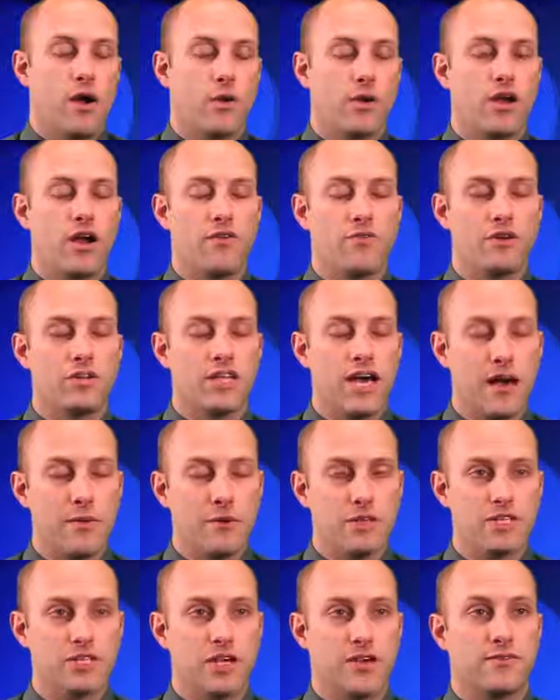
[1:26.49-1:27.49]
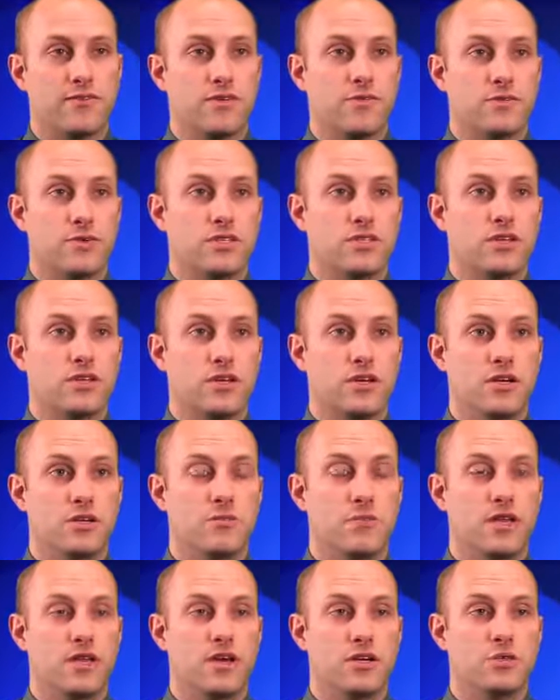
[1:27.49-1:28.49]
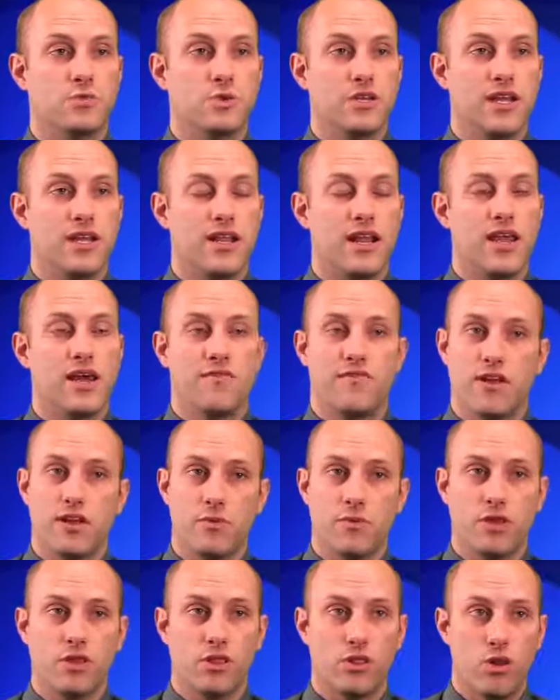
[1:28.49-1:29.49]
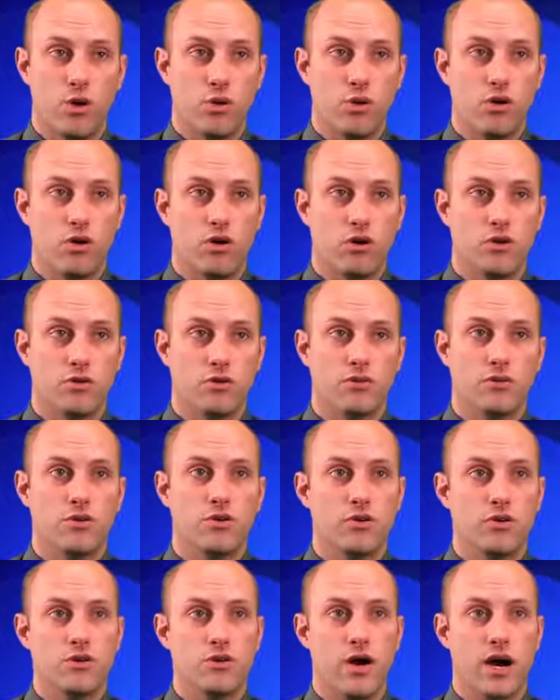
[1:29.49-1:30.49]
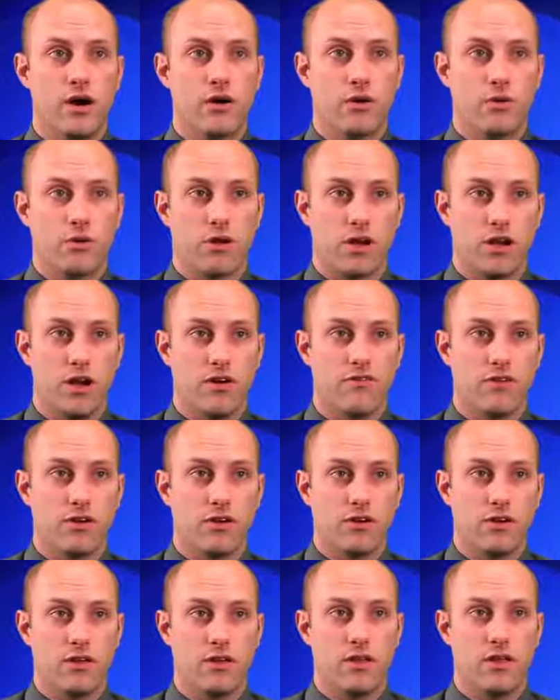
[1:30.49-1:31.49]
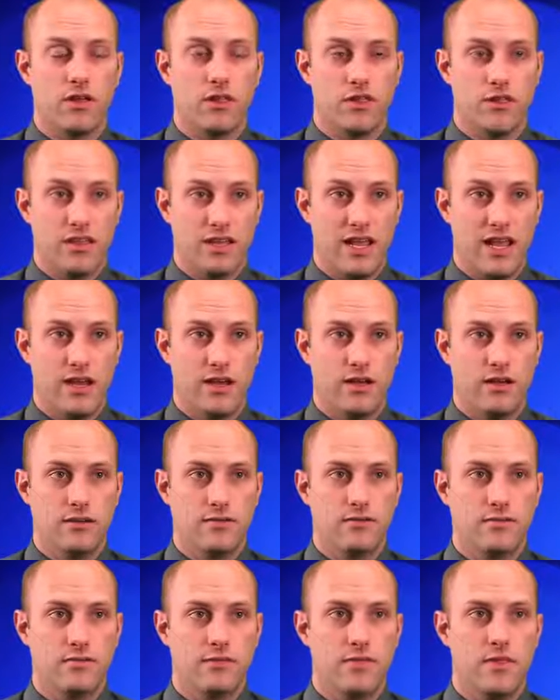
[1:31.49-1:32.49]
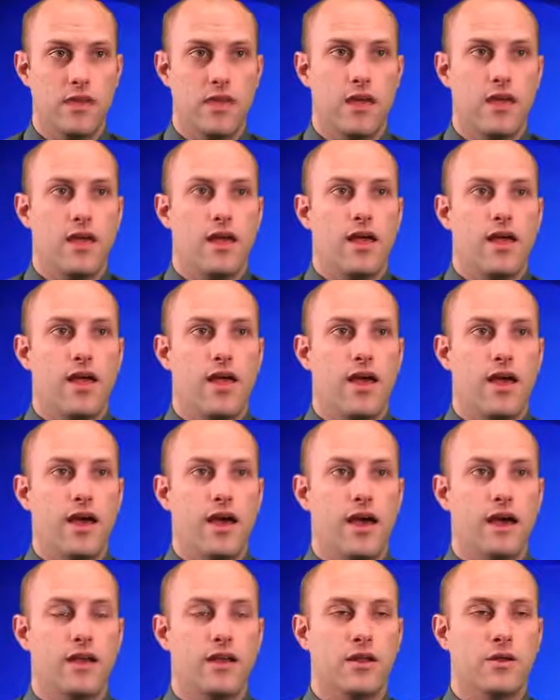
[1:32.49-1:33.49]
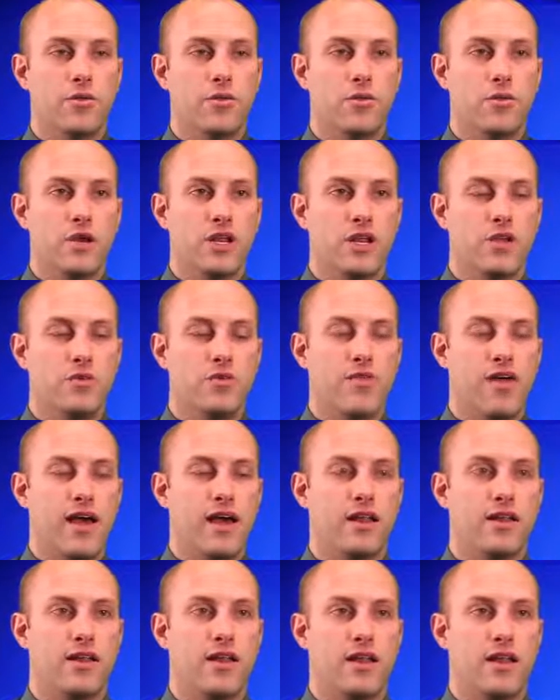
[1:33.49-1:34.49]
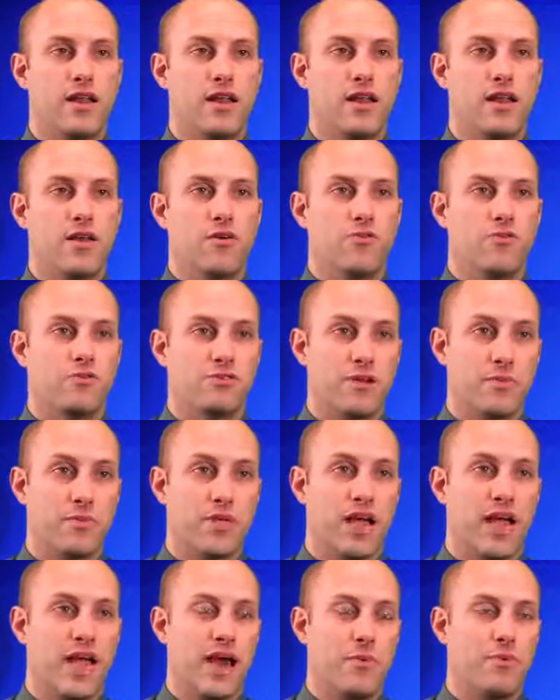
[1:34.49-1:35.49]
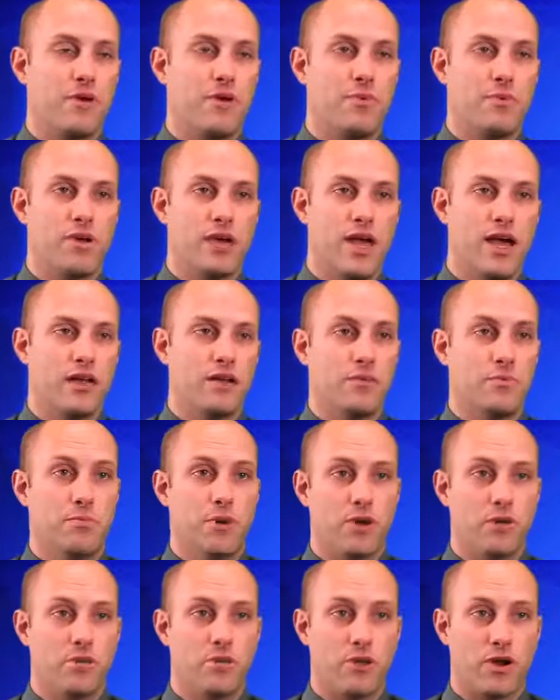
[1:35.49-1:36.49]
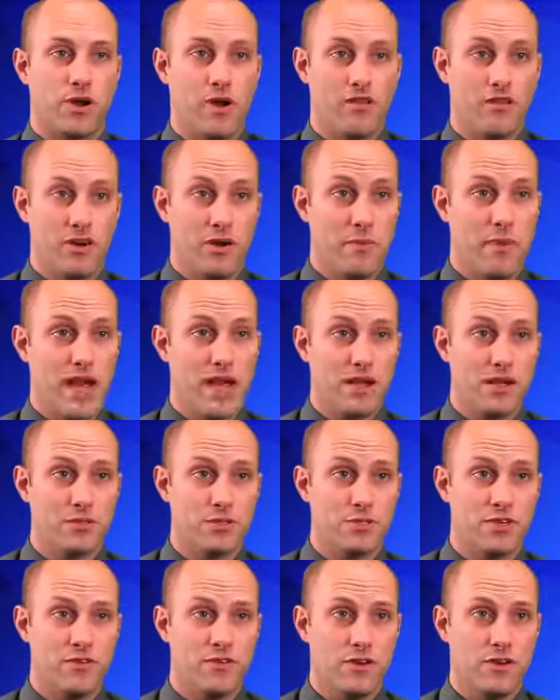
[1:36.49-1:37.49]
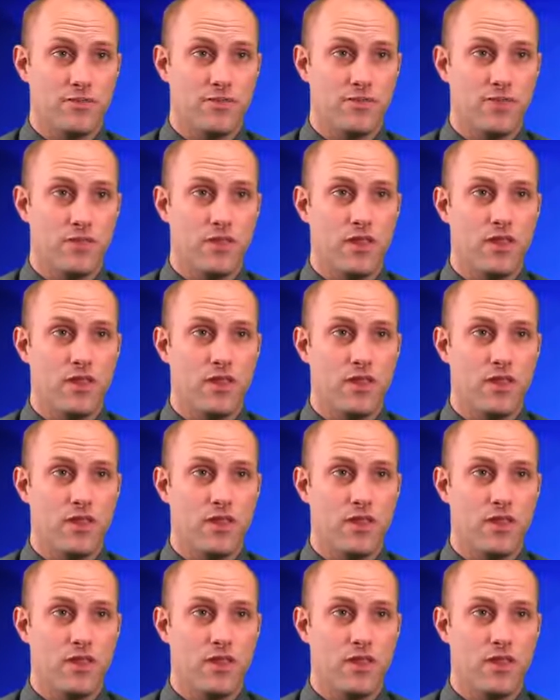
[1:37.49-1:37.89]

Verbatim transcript: Our recovery time objective wasn't good because we didn't have anyone local who knew how to recover the data. And we knew that if something happened, we had to both recover a backup server